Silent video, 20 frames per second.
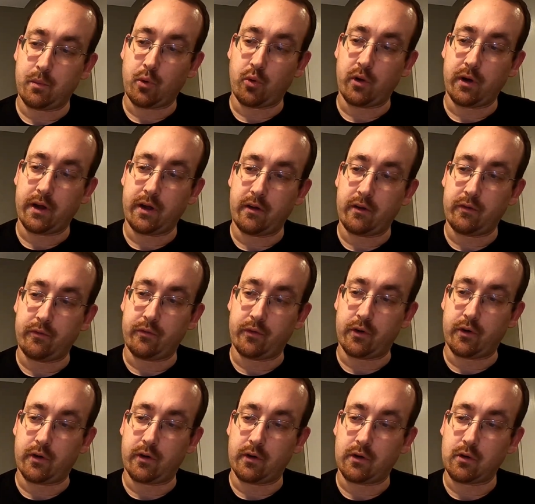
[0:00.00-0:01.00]
Port here
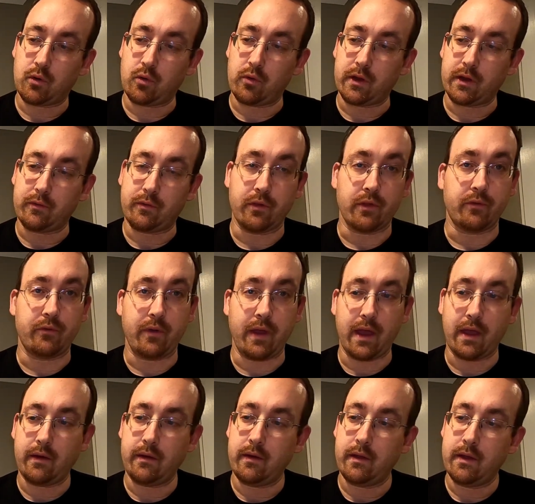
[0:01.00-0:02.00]
for cooling for the
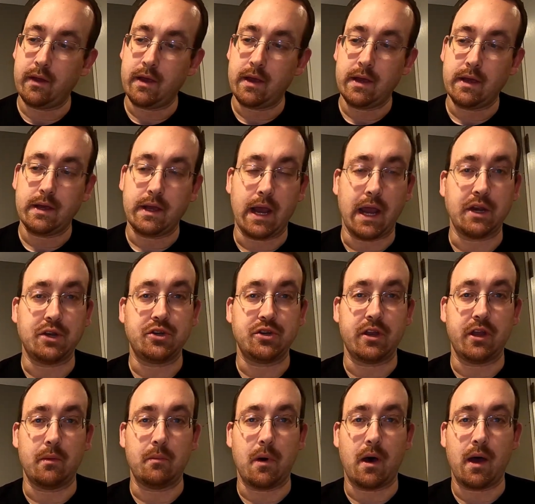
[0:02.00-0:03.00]
fan.
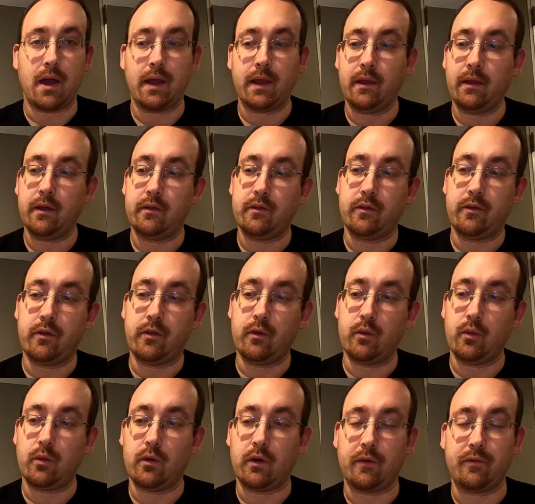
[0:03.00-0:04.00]
HDMI,
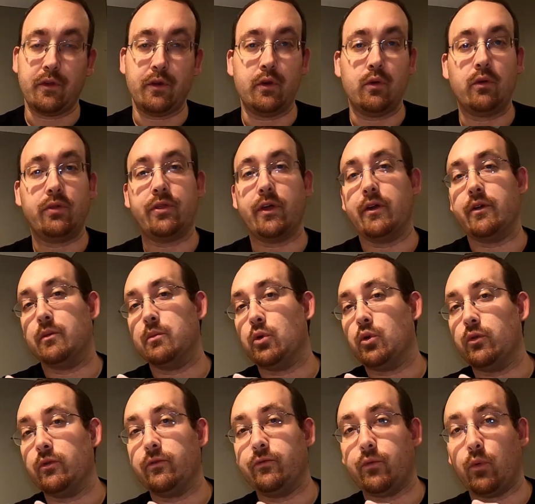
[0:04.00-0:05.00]
2 of the new
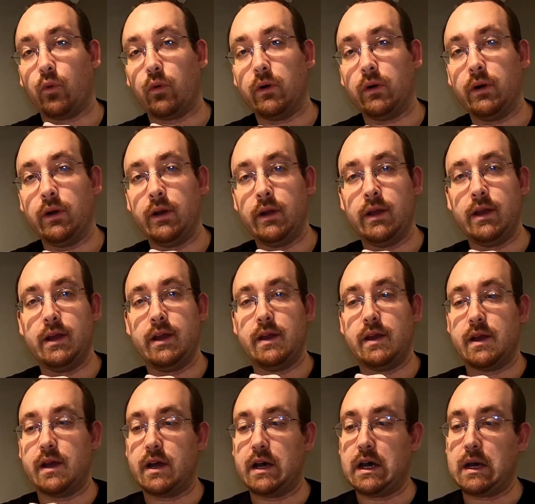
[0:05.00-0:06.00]
Thunderbolt 4
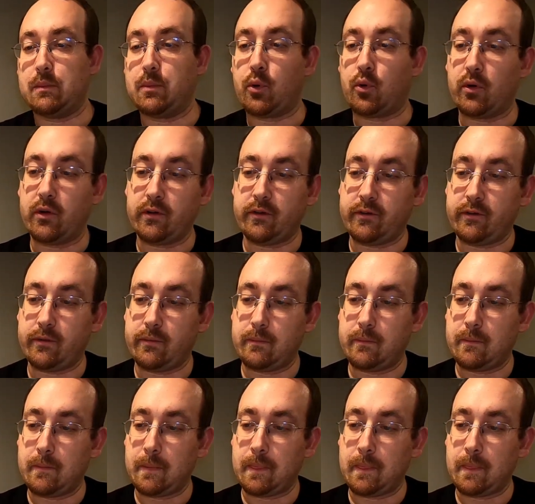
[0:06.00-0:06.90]
ports.